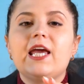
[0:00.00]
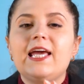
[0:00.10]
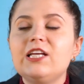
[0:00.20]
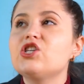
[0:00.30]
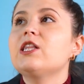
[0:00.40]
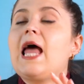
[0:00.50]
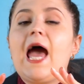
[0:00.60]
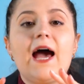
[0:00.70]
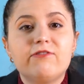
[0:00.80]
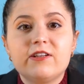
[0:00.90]
each and
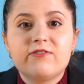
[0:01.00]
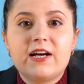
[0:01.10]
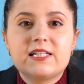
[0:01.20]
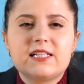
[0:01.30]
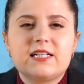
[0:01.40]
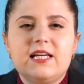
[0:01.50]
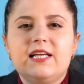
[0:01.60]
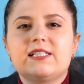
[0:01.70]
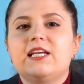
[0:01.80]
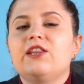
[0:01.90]
every investor
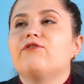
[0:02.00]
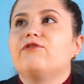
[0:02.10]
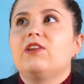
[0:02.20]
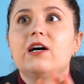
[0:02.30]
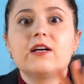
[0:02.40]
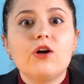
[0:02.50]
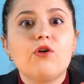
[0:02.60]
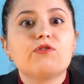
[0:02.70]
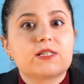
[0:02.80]
is in a flutter of